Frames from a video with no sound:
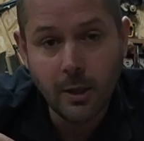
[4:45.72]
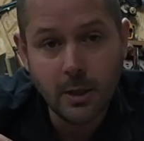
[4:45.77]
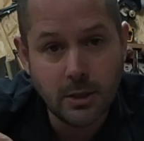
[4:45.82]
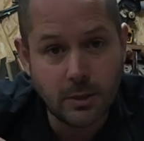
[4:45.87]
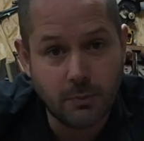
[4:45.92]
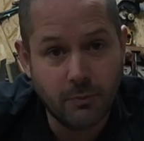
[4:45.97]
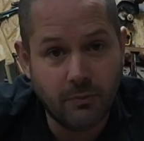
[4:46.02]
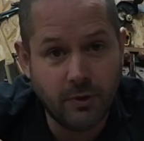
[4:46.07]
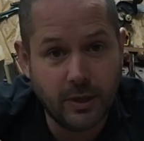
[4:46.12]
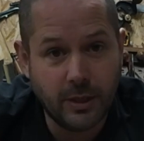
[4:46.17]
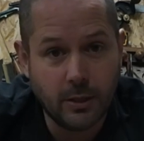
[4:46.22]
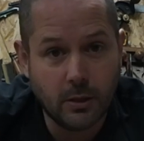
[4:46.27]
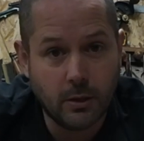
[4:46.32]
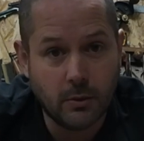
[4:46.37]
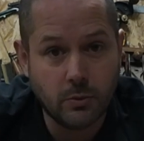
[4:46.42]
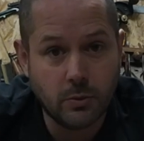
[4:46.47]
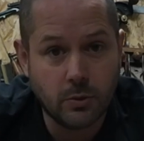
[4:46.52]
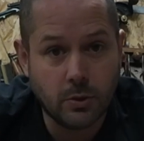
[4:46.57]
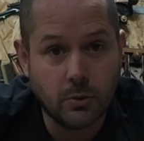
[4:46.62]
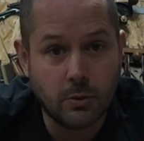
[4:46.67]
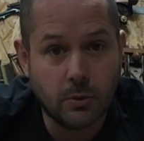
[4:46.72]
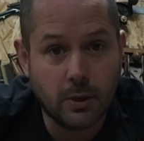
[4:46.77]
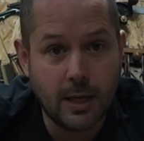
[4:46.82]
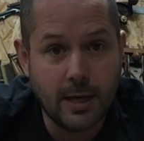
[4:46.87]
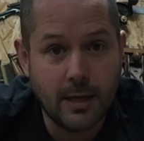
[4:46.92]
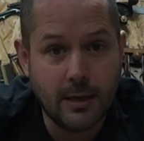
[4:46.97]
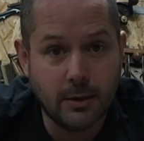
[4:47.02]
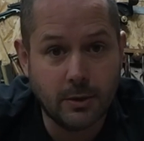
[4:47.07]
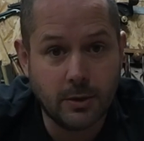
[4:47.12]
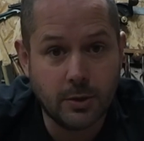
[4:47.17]
some videos on
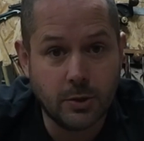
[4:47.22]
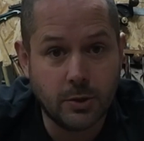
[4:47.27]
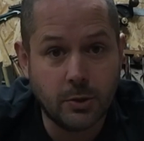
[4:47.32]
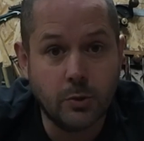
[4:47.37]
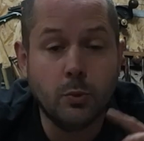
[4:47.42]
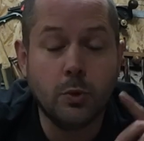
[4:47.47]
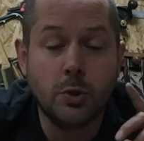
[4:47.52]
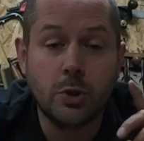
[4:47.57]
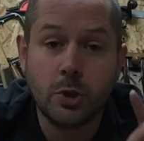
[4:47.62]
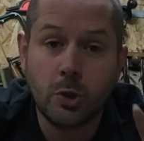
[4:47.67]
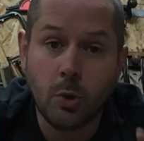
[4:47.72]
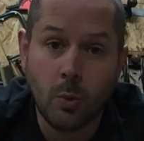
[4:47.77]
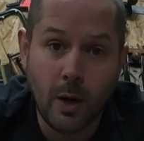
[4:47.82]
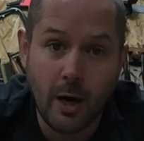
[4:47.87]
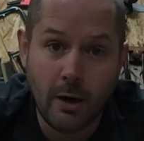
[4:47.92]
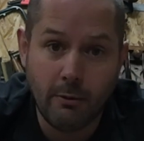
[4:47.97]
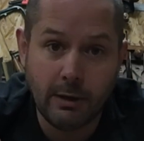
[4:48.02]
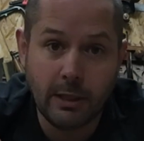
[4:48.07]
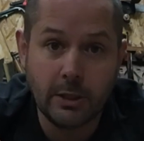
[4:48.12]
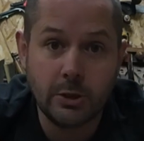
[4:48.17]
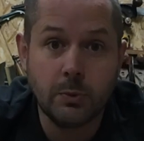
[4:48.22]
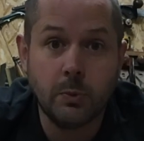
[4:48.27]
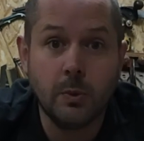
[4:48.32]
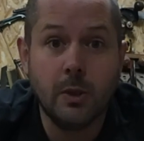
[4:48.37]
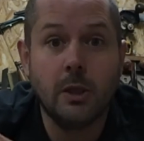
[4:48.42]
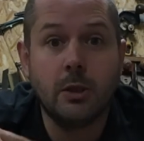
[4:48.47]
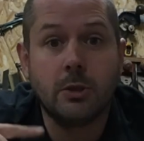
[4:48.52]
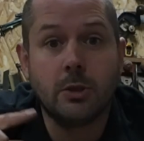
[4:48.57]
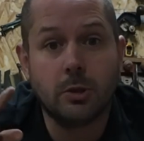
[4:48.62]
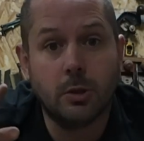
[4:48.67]
how to do square edged
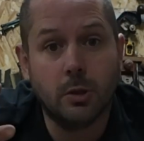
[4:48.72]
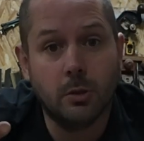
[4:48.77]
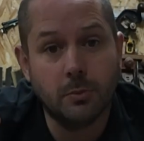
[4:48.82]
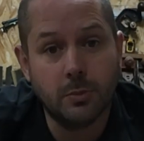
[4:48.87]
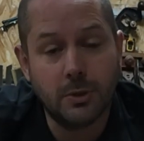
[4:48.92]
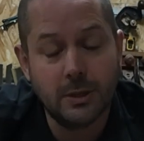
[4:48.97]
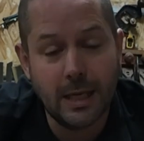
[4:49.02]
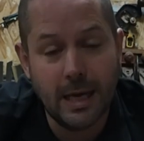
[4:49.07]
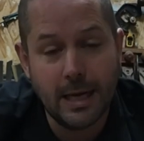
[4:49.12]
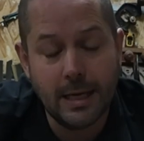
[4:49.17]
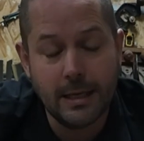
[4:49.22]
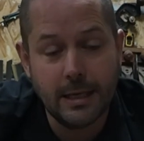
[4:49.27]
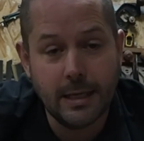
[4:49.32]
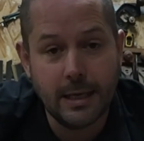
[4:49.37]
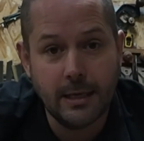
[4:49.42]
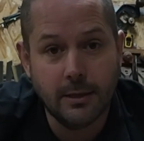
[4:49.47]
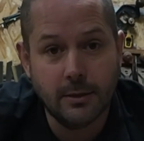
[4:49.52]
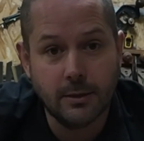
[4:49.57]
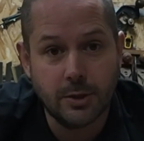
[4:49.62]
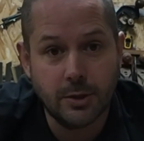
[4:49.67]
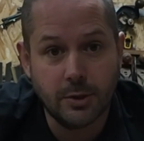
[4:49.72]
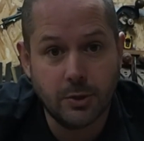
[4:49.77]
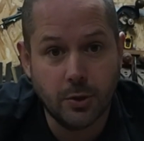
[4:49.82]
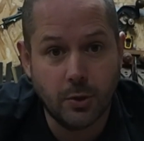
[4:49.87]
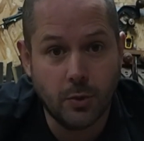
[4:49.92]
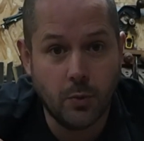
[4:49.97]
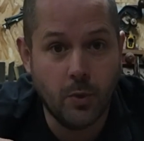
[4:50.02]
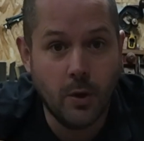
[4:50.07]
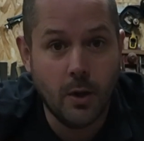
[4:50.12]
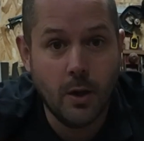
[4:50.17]
worktops and how to
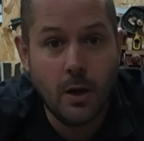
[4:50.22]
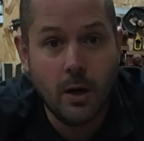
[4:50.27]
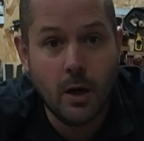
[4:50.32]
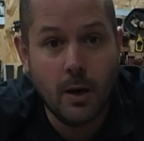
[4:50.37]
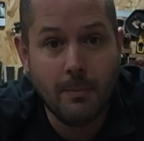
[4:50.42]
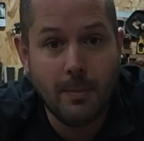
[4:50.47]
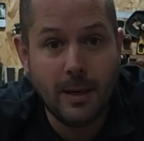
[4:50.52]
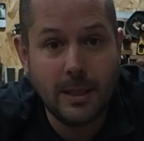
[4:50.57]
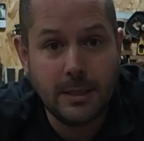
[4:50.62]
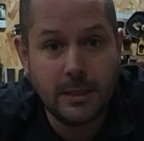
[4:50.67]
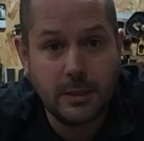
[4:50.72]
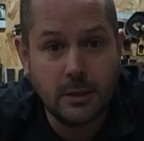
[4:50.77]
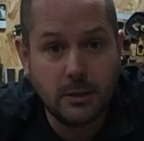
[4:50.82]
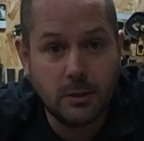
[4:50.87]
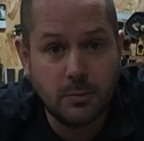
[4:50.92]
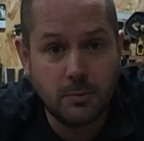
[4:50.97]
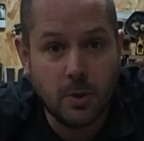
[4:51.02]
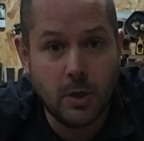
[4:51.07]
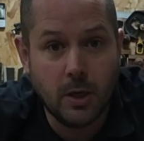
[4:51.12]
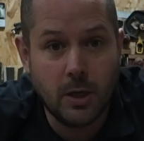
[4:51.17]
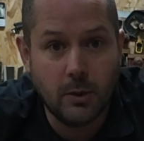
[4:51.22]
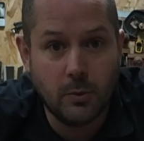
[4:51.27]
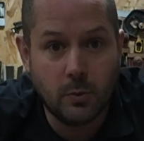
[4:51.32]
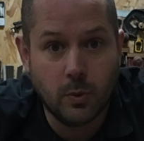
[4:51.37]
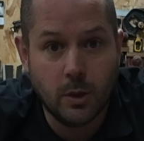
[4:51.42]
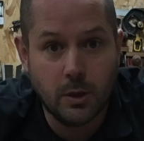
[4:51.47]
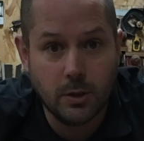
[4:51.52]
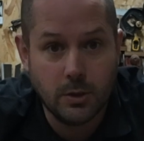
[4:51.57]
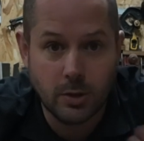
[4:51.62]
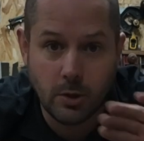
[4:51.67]
do a mason's mitered
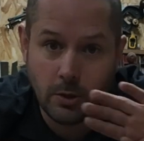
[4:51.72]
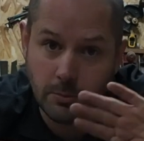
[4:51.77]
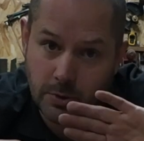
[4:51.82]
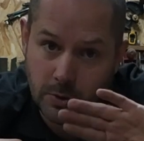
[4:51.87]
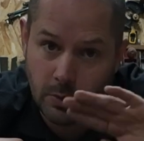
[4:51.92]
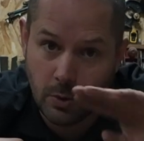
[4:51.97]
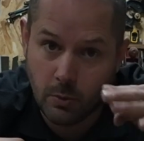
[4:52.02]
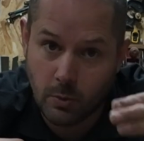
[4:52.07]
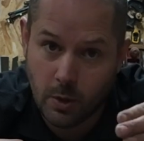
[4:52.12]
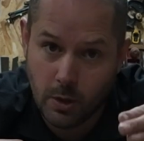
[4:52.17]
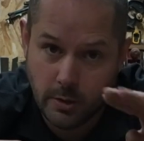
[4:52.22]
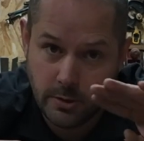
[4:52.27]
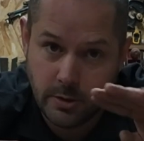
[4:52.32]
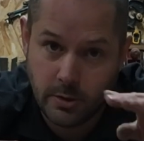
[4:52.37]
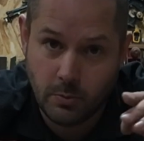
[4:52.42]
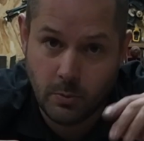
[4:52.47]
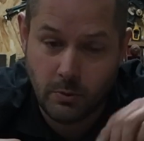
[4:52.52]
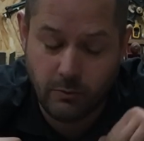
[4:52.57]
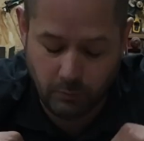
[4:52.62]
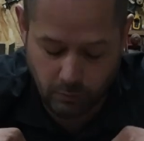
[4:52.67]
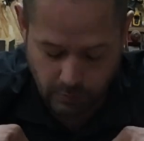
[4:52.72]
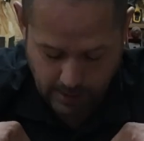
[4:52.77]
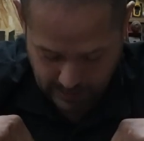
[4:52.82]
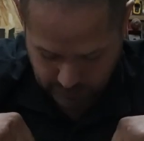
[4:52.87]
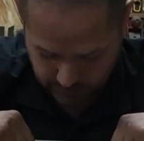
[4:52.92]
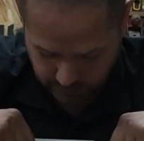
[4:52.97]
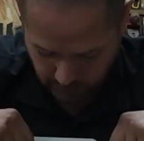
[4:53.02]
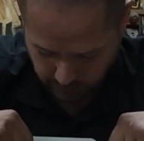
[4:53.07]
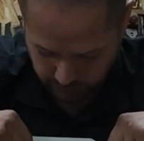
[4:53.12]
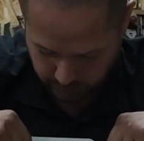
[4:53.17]
worktop, so a worktop with a
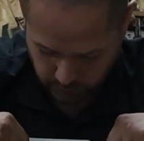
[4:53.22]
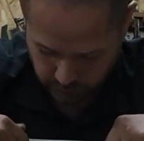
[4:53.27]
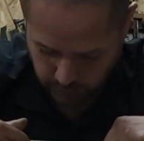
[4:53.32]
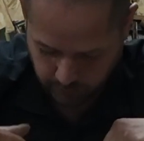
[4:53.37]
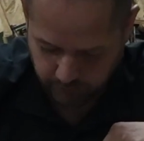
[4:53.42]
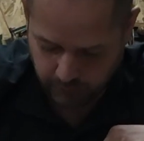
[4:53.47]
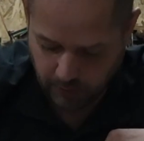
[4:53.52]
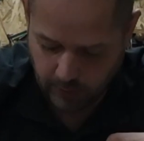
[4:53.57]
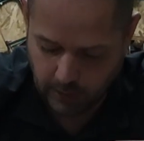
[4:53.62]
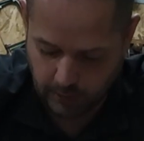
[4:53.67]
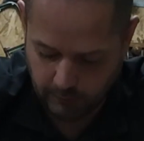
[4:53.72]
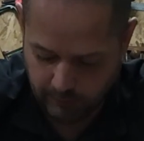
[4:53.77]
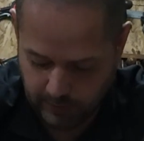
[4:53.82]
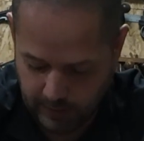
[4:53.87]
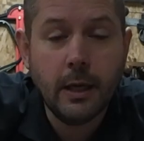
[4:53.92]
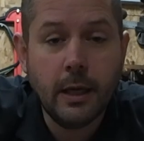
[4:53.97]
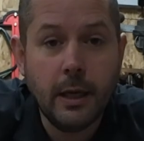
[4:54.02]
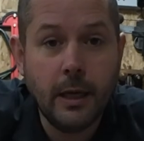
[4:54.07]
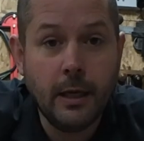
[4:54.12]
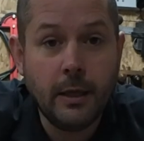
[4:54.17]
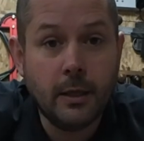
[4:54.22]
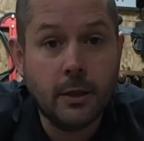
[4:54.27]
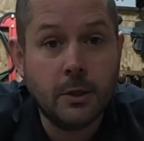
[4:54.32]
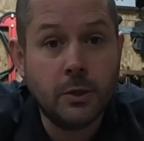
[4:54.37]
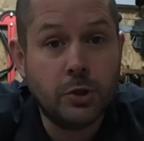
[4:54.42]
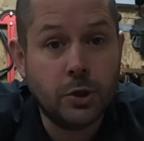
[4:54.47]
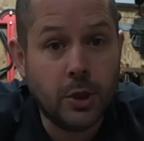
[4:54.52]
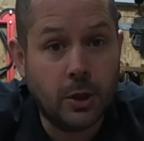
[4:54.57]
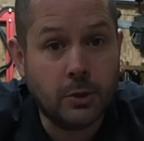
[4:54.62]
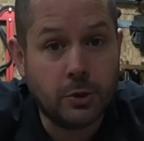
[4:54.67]
round over on the front of it. In
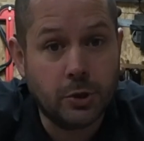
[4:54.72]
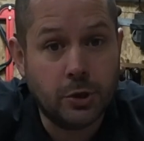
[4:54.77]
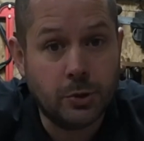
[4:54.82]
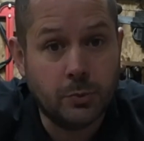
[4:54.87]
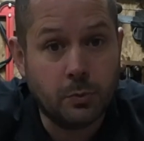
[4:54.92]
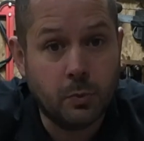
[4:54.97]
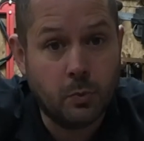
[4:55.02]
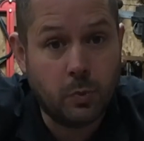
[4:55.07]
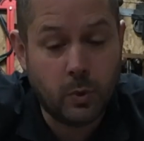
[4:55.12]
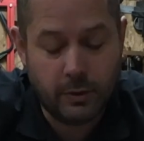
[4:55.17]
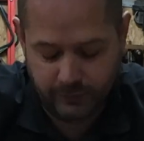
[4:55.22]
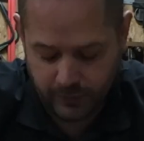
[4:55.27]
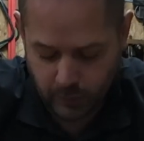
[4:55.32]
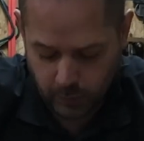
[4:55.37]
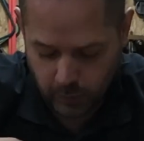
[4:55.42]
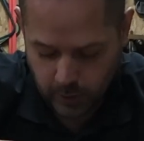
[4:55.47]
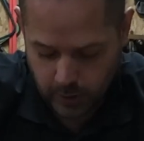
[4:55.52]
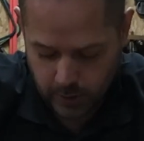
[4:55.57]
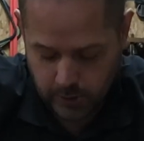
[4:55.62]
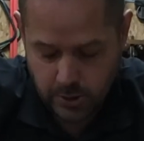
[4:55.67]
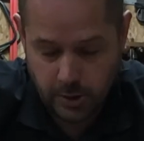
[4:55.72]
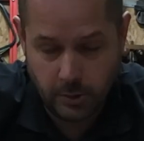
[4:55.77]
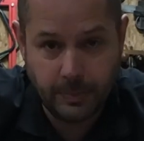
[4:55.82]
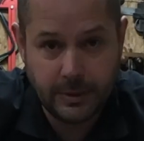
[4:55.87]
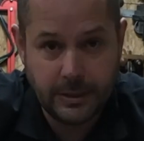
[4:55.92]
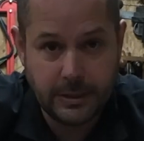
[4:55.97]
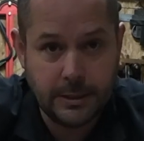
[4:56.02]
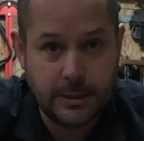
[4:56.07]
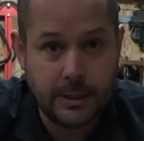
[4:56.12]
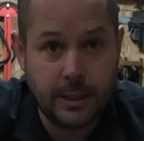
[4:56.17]
conjunction with the worktop
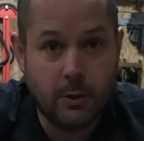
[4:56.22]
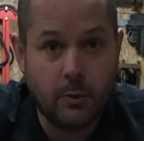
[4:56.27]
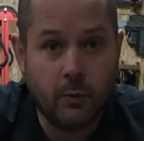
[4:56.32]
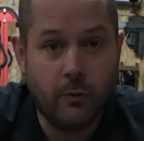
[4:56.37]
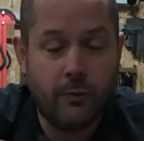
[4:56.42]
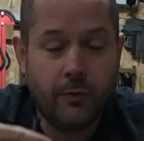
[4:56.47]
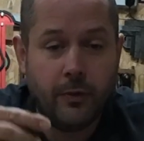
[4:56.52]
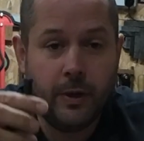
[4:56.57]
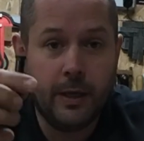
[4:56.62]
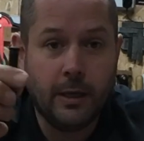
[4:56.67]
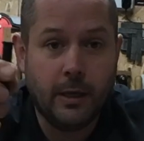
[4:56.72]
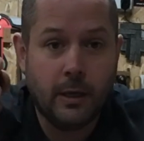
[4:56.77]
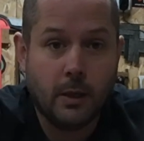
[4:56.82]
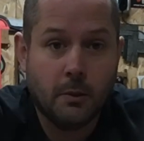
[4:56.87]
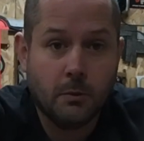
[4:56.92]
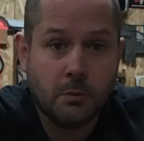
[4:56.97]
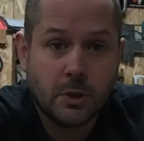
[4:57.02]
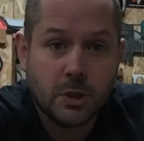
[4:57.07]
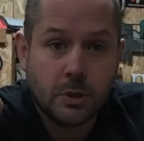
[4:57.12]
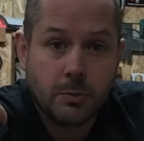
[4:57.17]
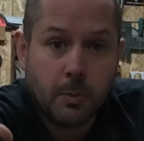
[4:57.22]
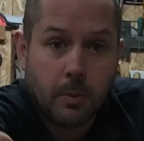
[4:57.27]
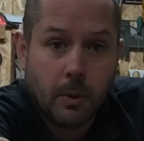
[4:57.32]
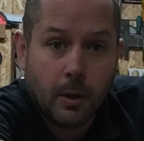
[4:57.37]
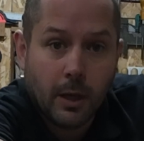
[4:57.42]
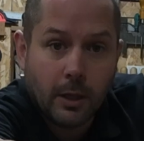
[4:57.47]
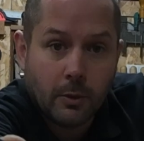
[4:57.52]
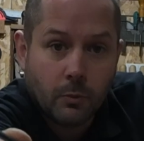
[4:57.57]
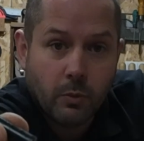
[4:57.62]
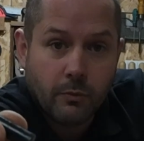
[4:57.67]
itself, it comes
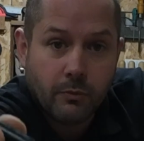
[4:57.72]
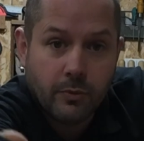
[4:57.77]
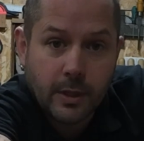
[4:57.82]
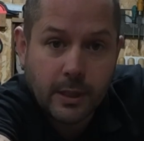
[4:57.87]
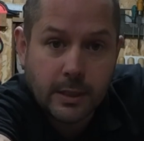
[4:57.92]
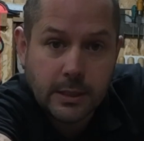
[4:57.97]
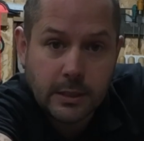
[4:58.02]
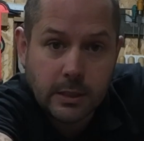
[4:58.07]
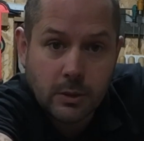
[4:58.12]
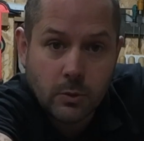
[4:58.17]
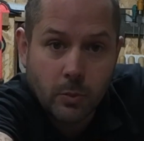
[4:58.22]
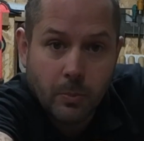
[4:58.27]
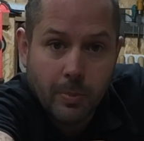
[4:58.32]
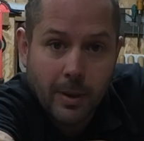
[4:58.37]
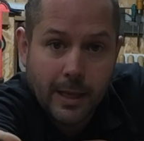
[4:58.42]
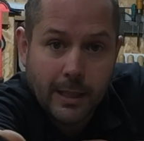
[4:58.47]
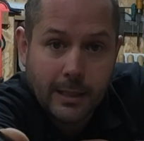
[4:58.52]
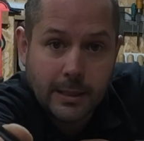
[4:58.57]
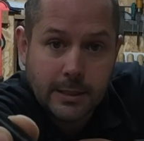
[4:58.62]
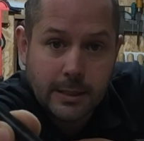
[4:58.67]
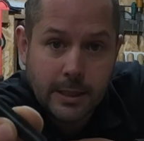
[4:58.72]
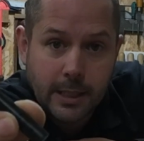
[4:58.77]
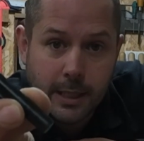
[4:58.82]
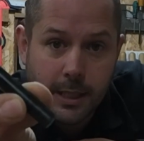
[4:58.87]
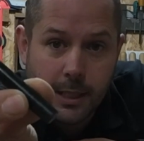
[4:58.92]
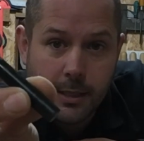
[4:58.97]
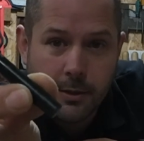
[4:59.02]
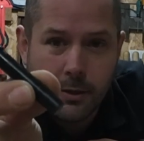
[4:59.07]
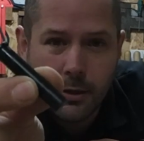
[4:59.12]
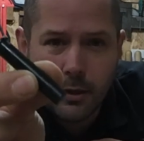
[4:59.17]
supplied with these little pegs
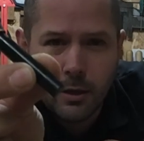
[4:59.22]
here that